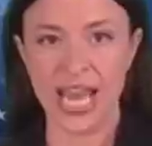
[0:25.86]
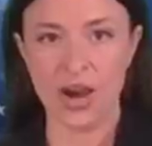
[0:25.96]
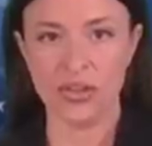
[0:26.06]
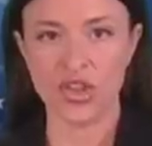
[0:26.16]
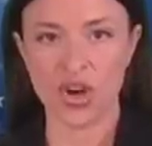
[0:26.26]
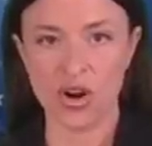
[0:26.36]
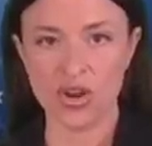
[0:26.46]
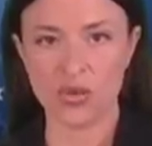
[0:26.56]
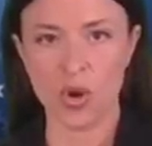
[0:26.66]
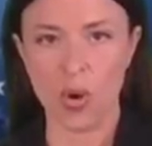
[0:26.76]
now, the
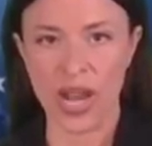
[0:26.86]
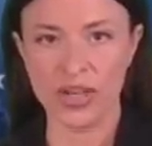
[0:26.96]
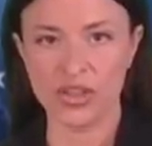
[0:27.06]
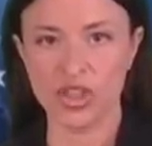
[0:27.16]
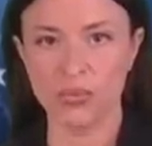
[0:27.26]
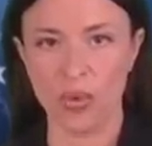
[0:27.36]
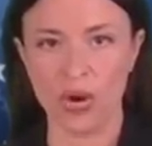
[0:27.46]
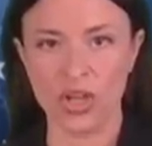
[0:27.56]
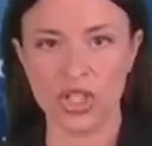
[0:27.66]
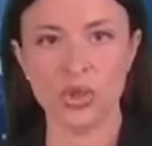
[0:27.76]
charter requires the
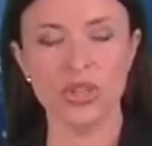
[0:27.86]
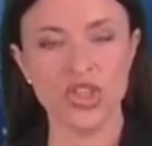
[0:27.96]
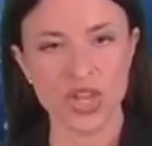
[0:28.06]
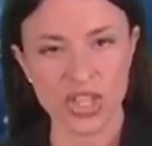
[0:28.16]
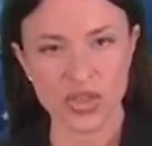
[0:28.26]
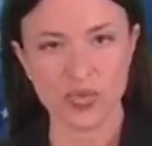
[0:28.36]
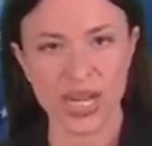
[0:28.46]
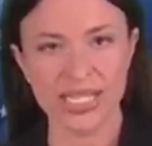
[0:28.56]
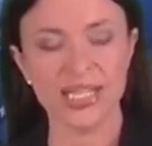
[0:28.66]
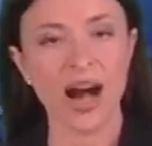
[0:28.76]
board to adjust
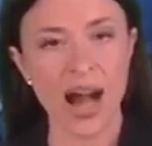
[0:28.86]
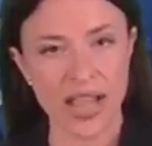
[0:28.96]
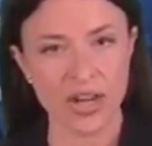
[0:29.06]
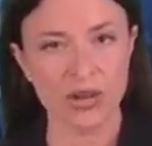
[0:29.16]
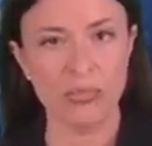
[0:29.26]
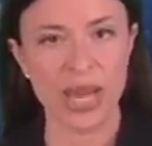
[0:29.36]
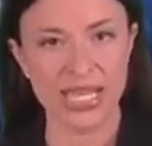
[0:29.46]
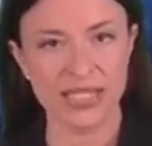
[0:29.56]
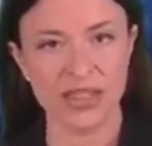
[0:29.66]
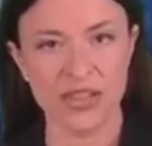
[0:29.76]
rents higher
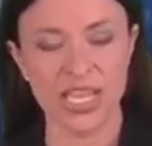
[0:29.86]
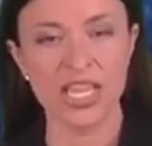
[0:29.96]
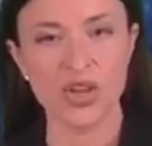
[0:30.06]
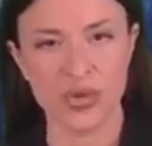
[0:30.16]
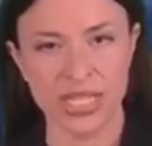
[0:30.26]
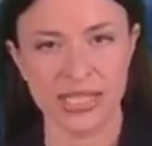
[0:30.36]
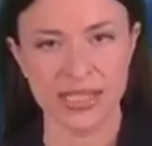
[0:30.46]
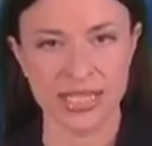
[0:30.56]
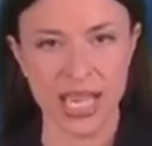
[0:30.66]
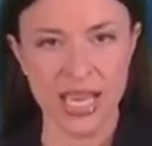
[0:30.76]
based on the
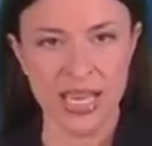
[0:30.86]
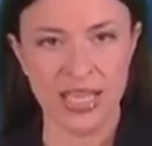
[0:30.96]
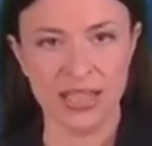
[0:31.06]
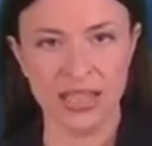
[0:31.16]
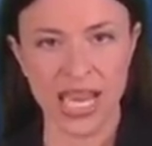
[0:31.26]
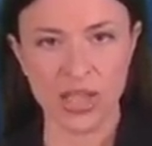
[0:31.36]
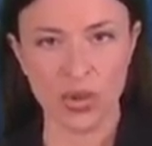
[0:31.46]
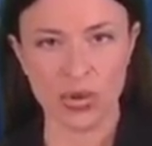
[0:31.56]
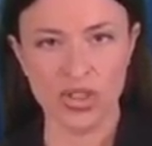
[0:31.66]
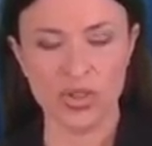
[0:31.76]
increases in the
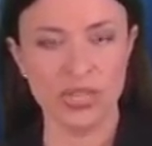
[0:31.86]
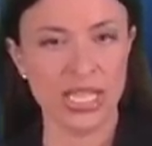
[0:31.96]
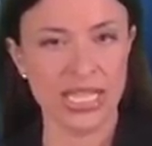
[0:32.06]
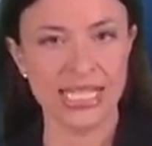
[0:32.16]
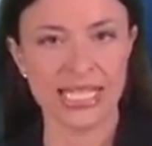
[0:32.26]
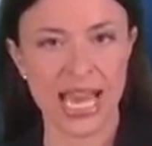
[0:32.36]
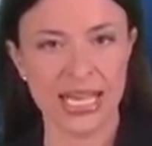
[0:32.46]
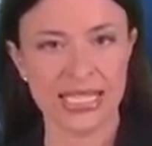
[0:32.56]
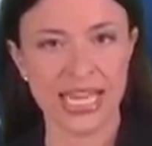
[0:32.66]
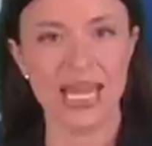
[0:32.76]
landlord's utility
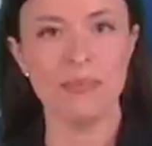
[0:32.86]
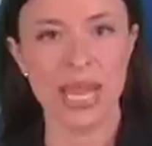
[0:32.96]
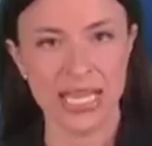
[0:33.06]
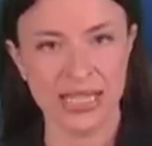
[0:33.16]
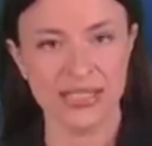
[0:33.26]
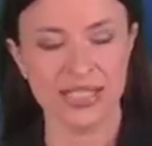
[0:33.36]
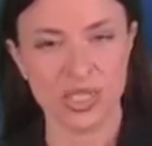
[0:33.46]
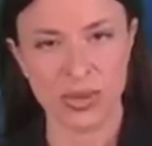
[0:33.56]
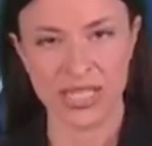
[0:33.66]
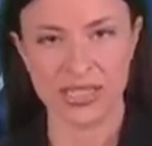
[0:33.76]
tax and maintenance
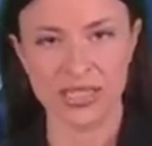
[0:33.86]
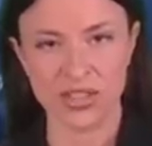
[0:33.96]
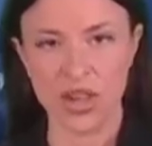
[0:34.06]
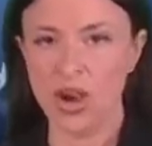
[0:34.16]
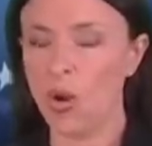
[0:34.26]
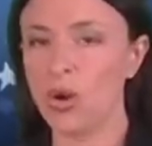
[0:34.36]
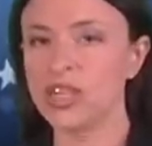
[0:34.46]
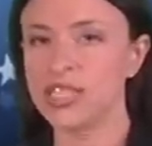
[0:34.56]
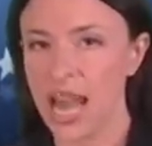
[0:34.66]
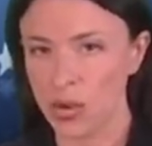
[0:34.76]
expenses,
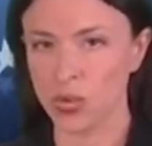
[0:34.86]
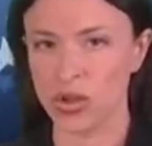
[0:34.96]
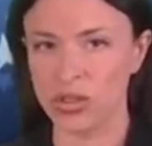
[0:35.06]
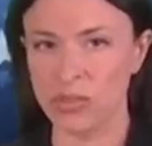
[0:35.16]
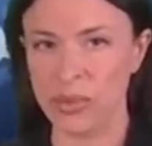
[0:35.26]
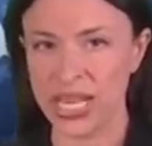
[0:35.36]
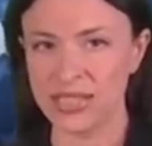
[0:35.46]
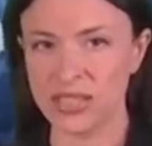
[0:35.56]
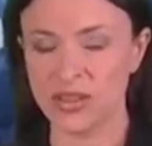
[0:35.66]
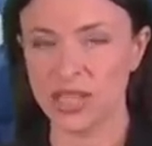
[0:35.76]
or downward
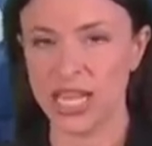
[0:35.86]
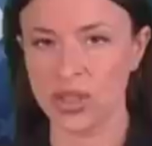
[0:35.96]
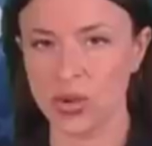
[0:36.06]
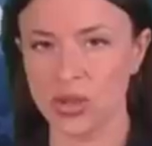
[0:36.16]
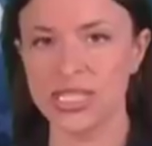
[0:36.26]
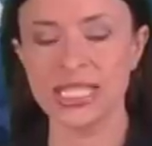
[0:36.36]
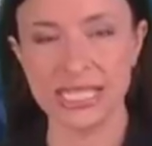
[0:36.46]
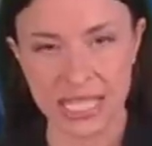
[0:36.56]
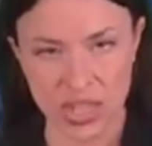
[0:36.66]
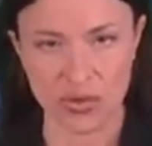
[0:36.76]
based on the landlord's
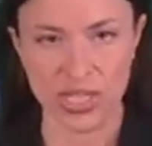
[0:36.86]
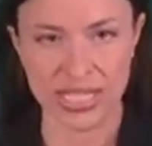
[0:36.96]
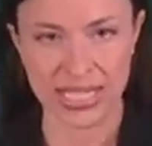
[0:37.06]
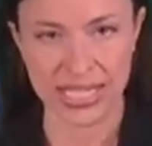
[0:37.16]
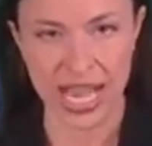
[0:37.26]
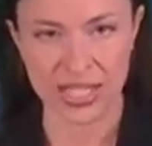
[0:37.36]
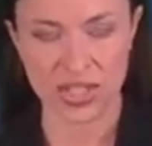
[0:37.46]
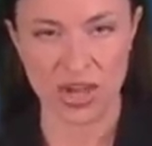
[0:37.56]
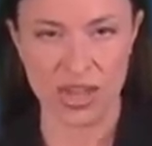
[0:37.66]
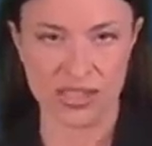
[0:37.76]
decrease in
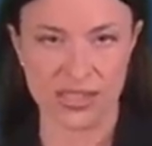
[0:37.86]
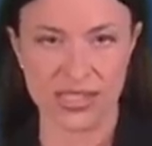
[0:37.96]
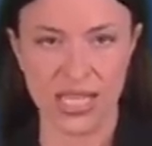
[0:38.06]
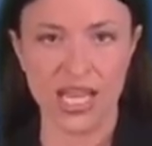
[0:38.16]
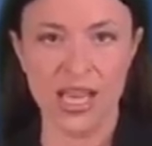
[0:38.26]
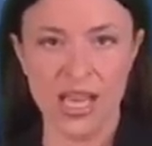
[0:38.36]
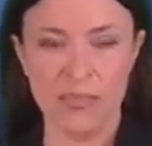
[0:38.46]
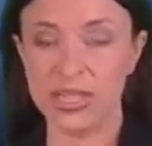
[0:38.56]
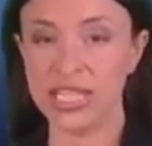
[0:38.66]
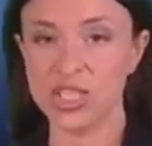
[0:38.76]
tax costs.
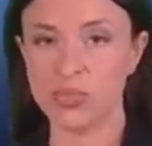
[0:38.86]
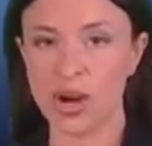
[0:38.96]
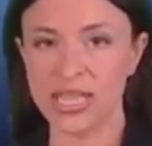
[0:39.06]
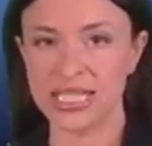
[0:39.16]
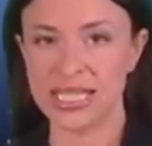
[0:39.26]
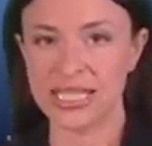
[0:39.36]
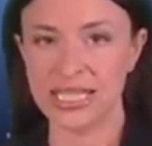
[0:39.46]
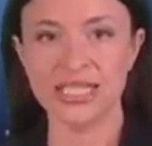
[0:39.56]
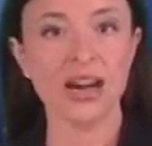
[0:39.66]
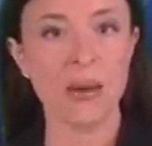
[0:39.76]
But this process
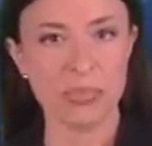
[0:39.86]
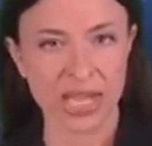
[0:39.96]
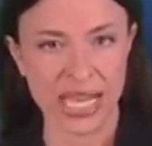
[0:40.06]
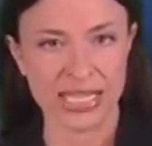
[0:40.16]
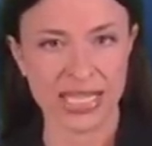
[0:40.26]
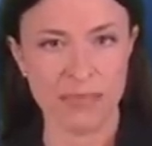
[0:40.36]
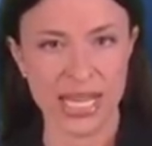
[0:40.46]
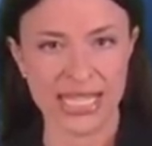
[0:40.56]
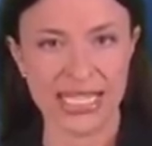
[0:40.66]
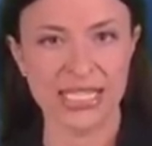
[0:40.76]
is complex and
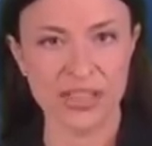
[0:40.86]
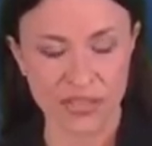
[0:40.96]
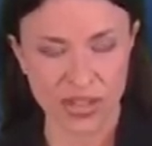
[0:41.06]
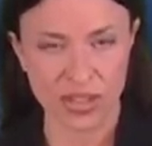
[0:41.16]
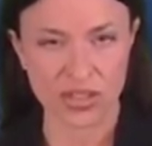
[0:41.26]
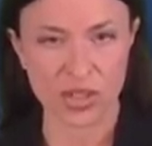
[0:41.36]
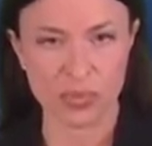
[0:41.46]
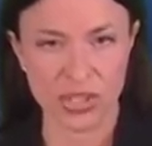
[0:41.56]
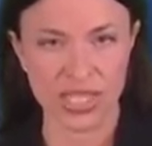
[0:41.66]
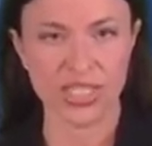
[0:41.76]
makes it difficult to
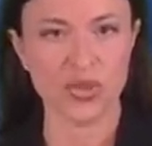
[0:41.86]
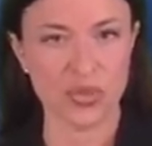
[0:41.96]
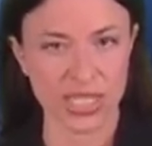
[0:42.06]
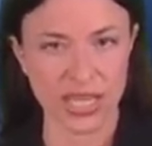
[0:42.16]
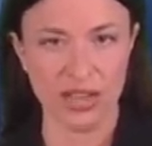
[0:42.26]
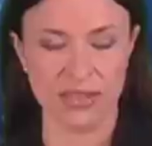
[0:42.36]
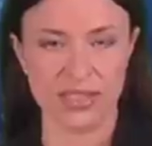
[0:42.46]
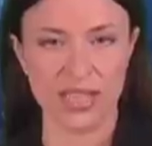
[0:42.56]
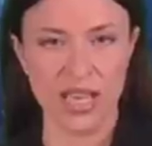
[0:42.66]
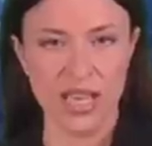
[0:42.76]
predict
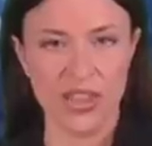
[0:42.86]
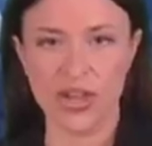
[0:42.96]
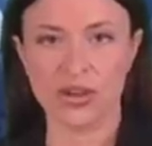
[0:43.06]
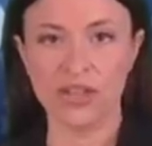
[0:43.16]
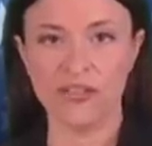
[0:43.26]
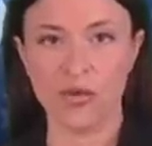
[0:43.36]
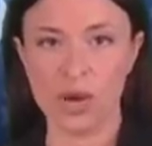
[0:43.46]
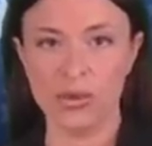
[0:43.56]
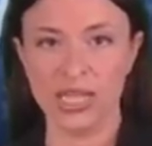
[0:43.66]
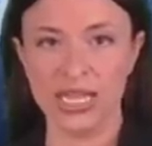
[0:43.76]
results. The current
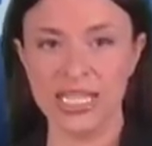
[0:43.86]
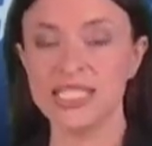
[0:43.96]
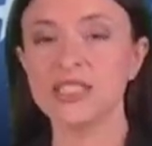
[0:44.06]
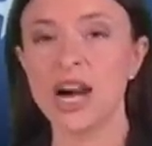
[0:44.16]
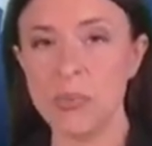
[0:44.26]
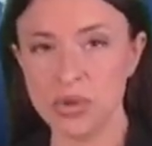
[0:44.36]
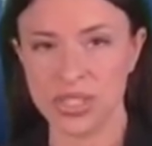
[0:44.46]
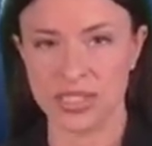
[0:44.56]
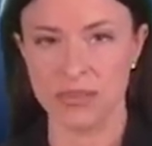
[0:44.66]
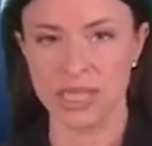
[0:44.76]
formula is
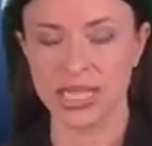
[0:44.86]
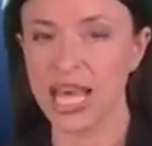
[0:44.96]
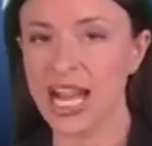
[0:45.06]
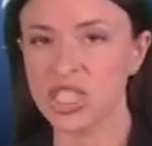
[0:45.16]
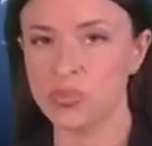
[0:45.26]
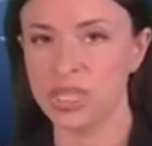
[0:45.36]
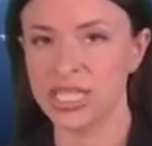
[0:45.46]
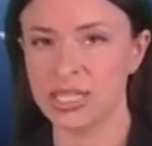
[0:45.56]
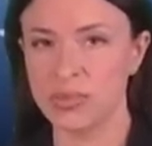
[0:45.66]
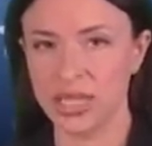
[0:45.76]
cumbersome, lacks
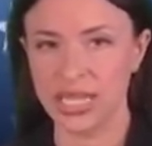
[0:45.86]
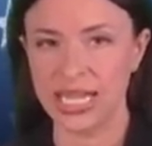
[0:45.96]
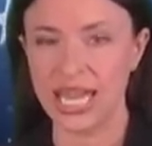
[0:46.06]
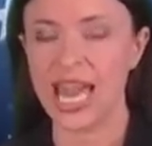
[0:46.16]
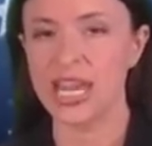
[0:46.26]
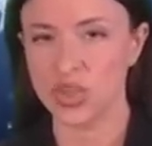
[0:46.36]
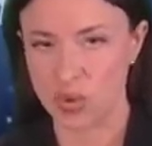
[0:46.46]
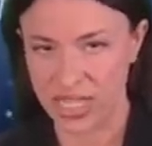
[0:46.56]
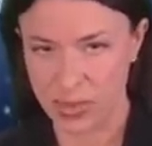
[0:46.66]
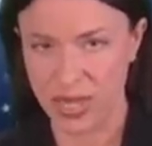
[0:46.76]
predictability and
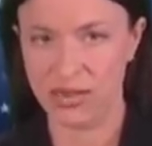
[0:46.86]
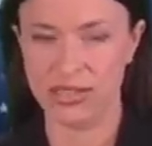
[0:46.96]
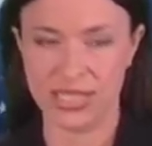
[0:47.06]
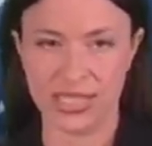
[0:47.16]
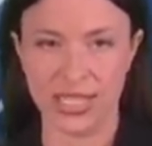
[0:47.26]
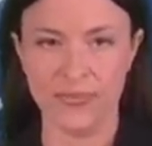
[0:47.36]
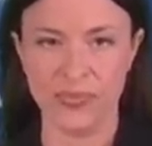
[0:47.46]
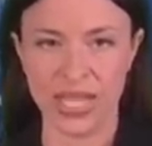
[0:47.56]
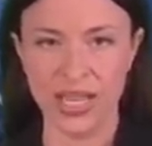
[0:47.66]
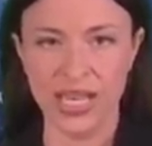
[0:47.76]
transparency.
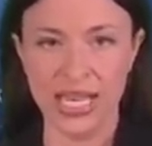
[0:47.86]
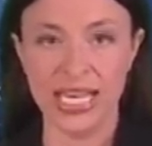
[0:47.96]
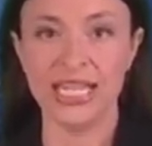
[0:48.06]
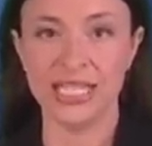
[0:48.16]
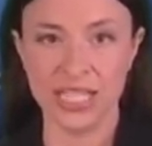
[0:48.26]
In